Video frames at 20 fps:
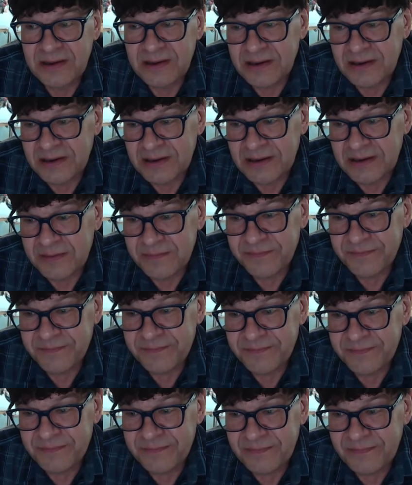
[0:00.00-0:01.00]

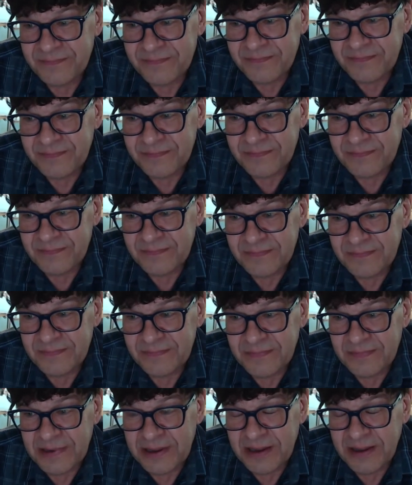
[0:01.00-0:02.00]
Um,
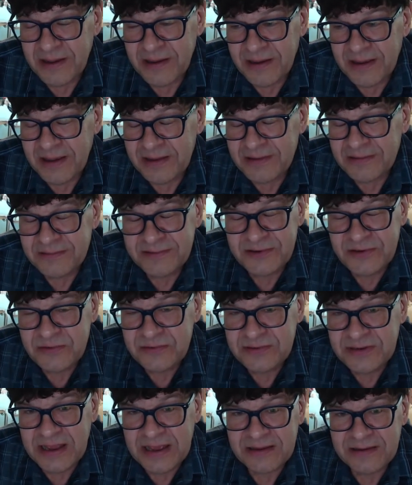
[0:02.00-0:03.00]
I, I had two
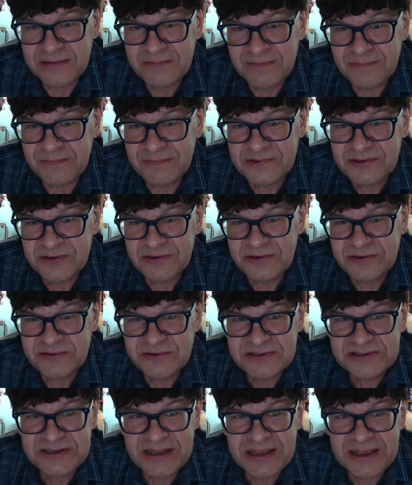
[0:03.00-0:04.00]
neck
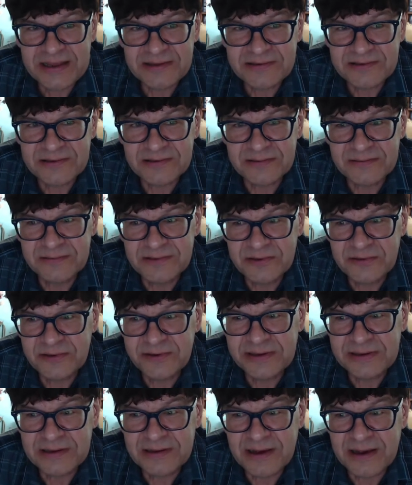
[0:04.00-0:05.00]
surgeries canceled due
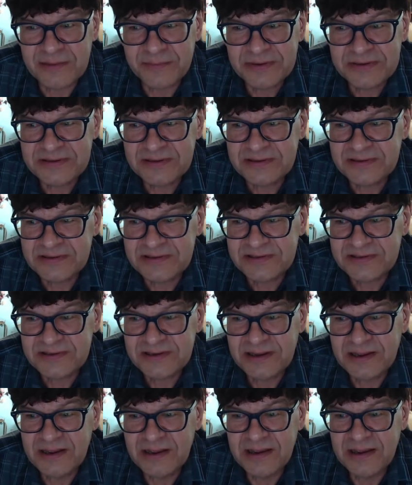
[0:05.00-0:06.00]
to
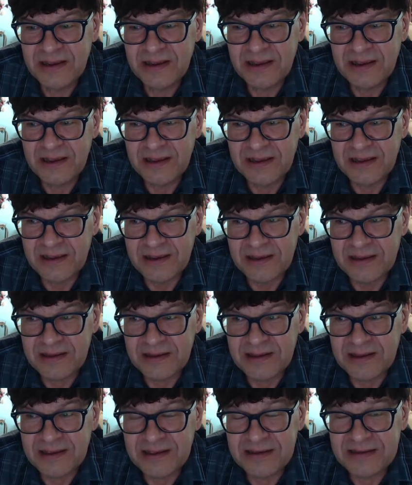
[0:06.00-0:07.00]
incompetence.
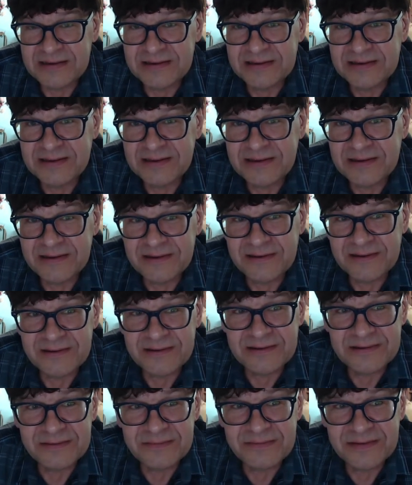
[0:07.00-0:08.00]
And
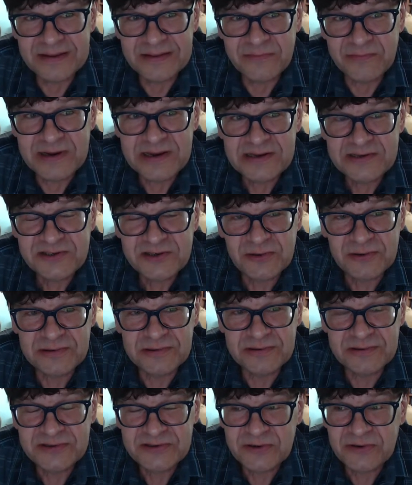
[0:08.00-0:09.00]
uh, I've had three
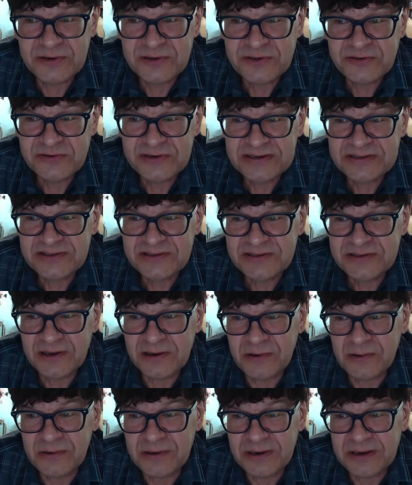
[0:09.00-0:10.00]
shoulder surgeries,
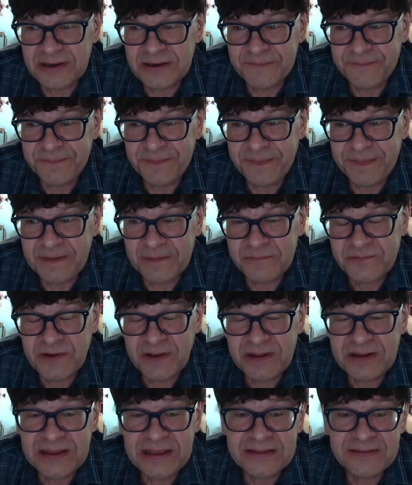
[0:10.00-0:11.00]
so um, I'm
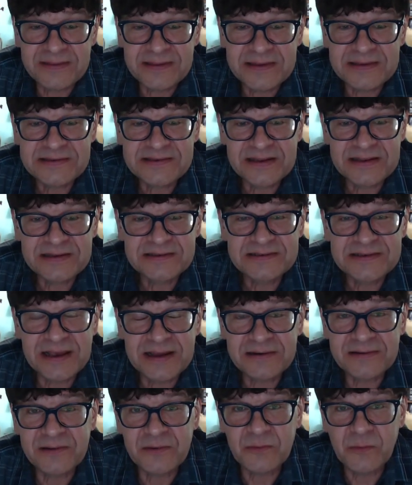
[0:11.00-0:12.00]
trying to get these things
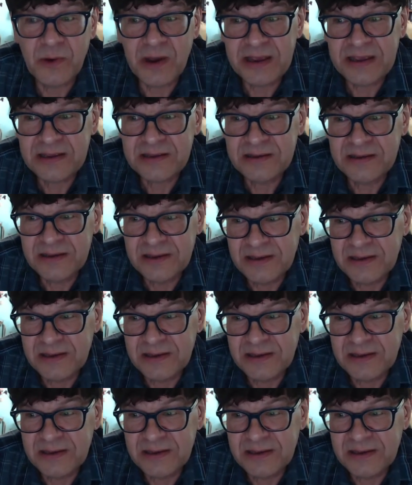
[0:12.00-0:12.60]
out of the way,